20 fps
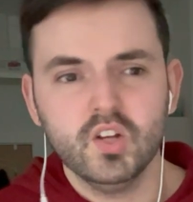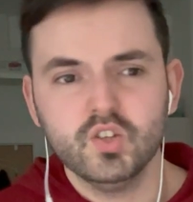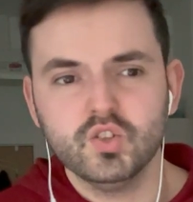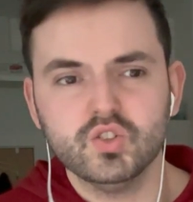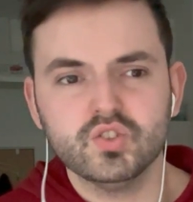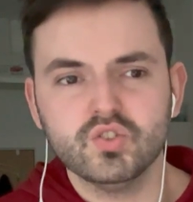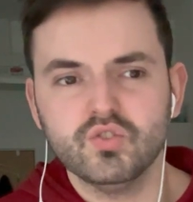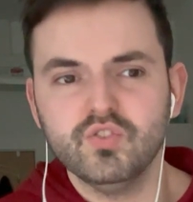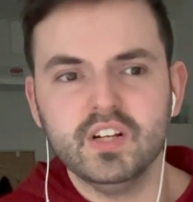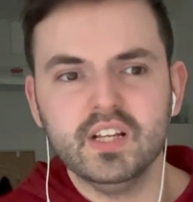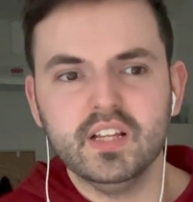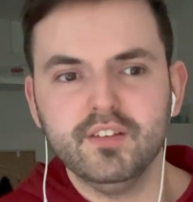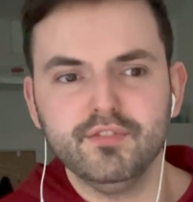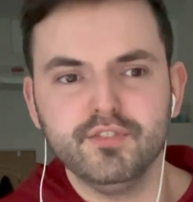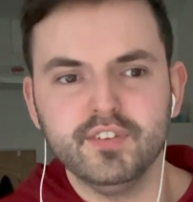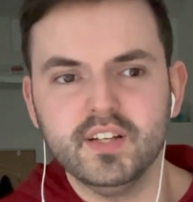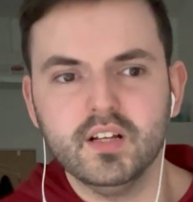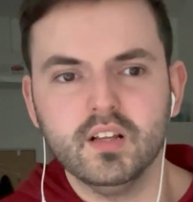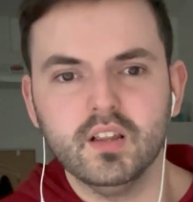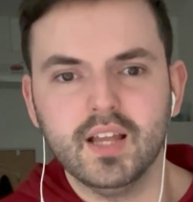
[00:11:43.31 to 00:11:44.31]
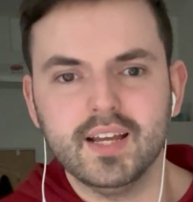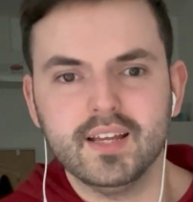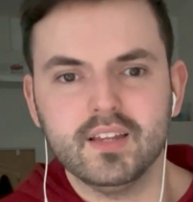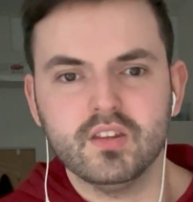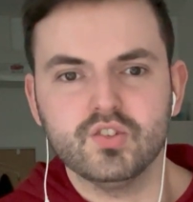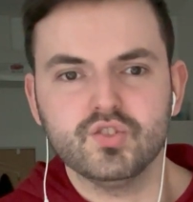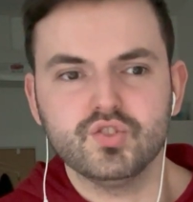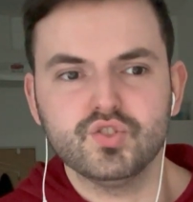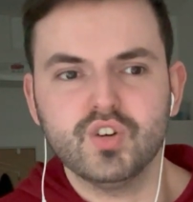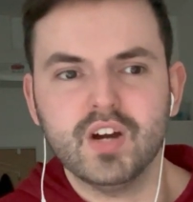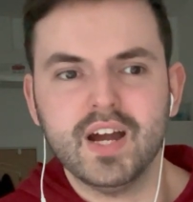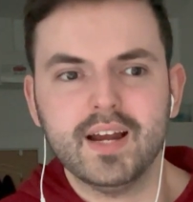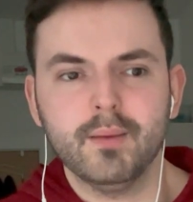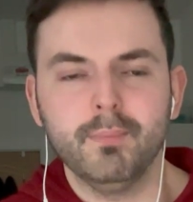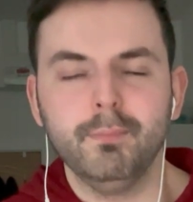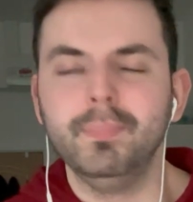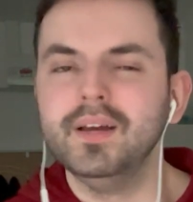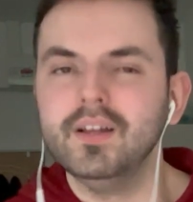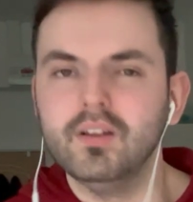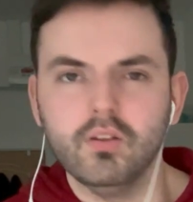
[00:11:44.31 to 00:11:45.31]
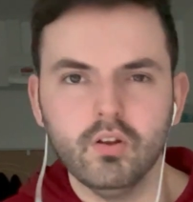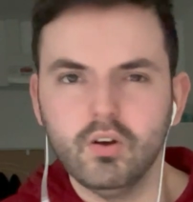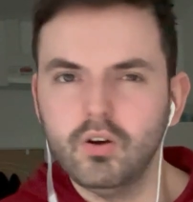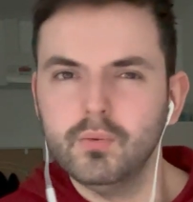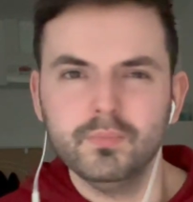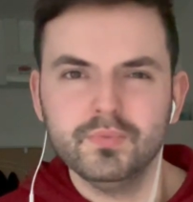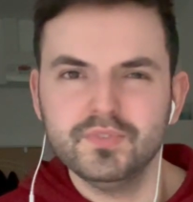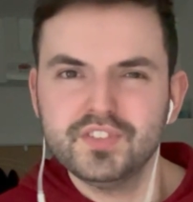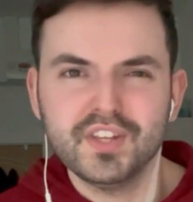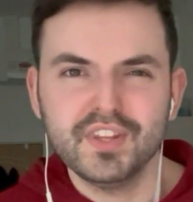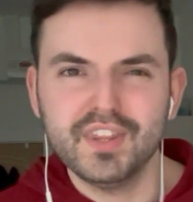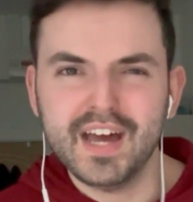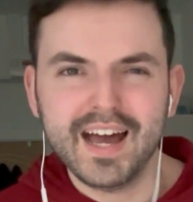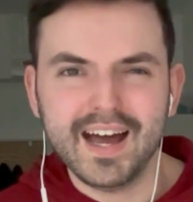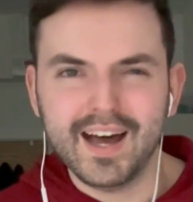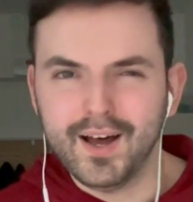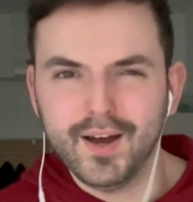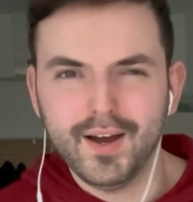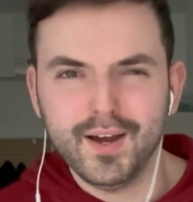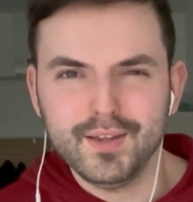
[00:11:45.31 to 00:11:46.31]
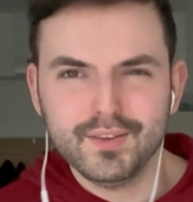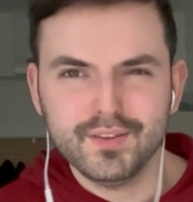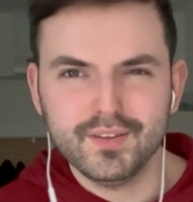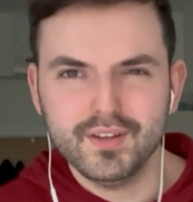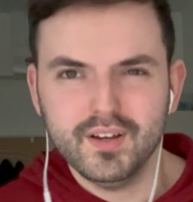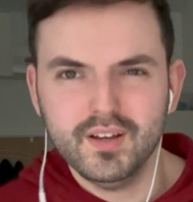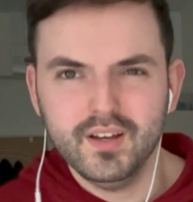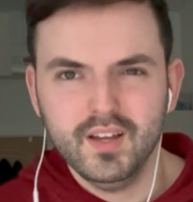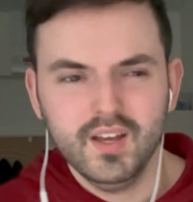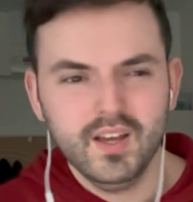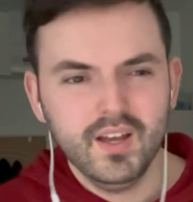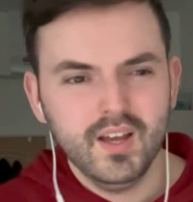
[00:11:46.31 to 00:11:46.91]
Doesn't really feel like the track built up to that either.